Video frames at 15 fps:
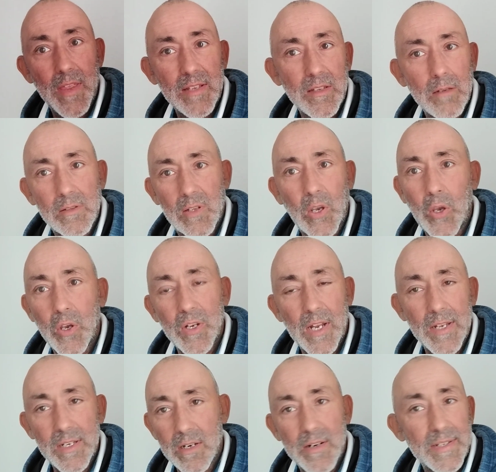that sounds like a good
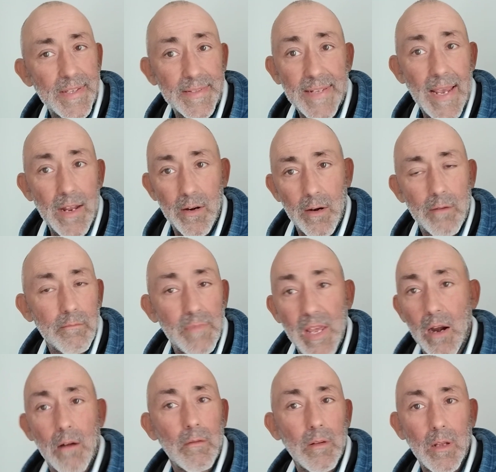idea, here's a tenner,
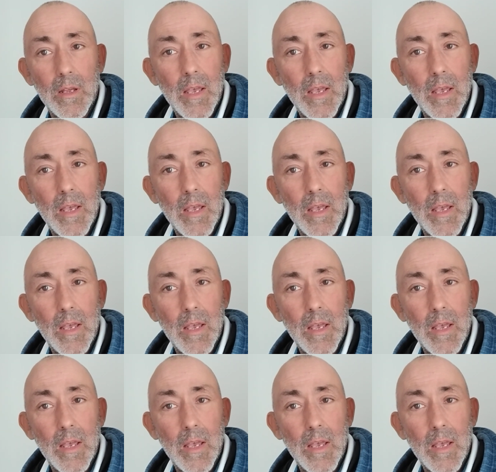there.